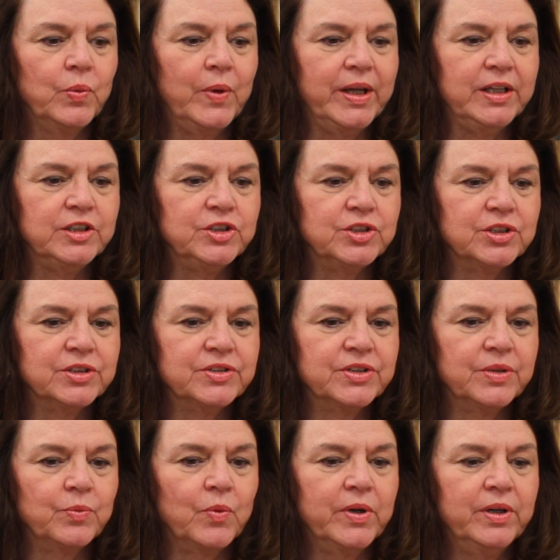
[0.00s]
wages,
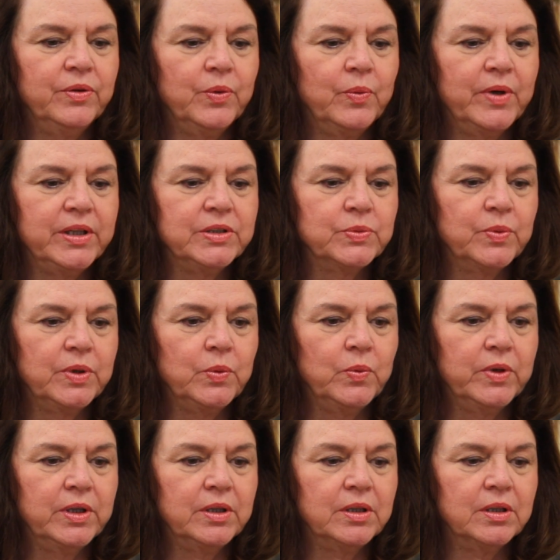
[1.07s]
and one of the ways we
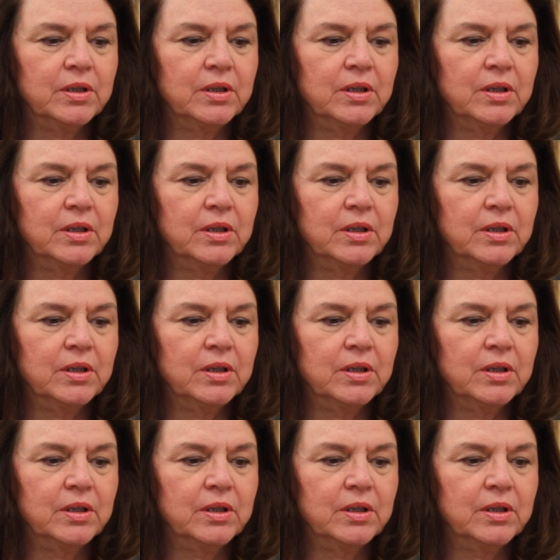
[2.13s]
went